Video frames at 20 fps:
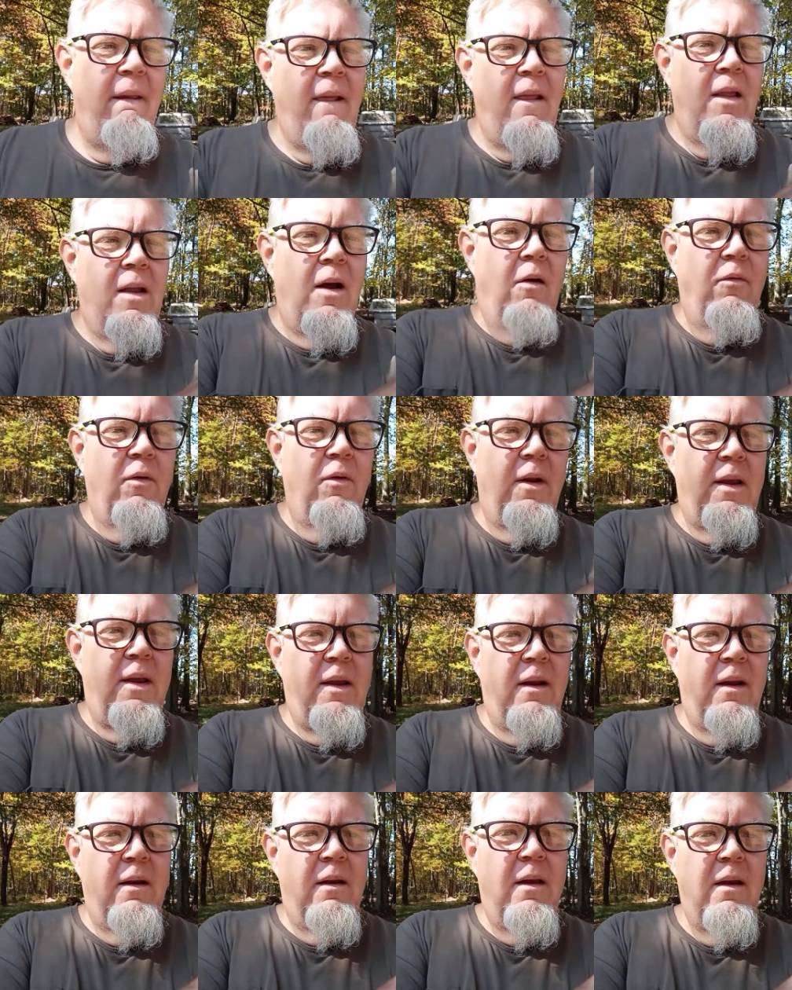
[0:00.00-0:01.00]
Over
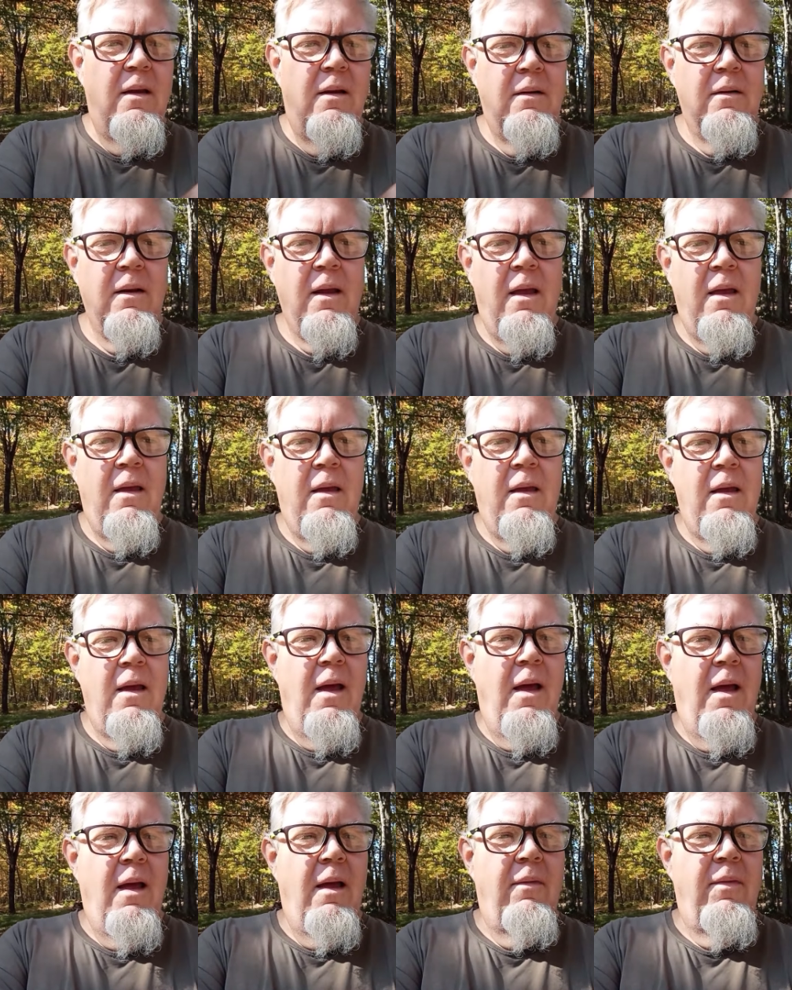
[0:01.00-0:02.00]
here,
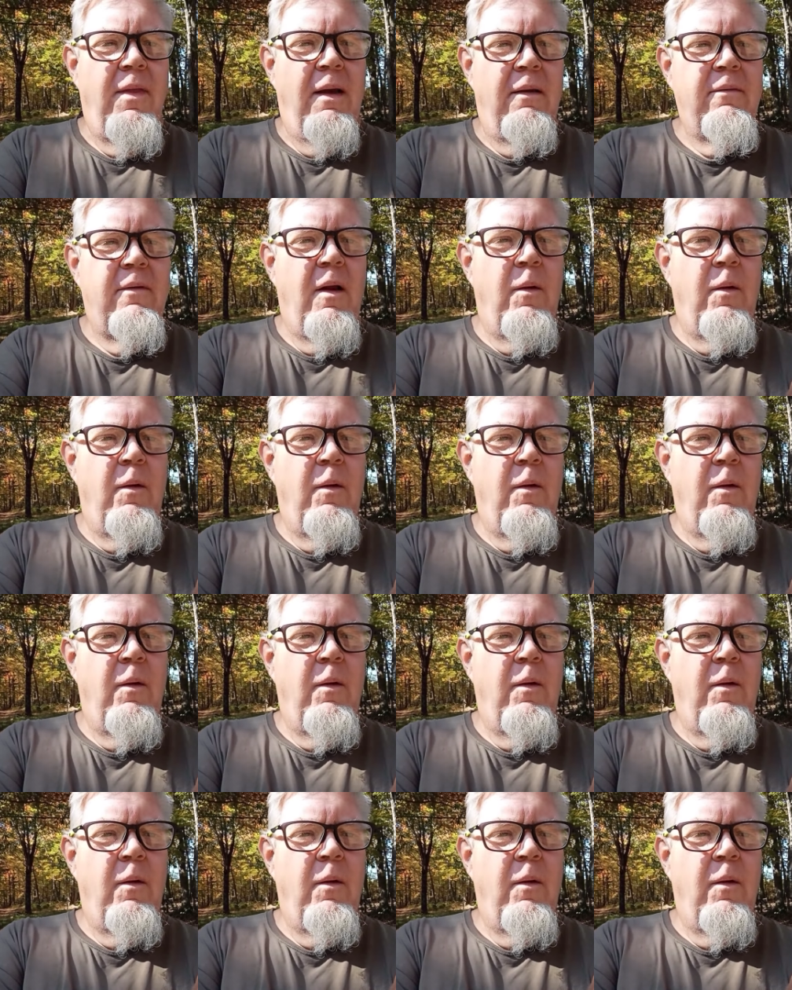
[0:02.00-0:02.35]
that's our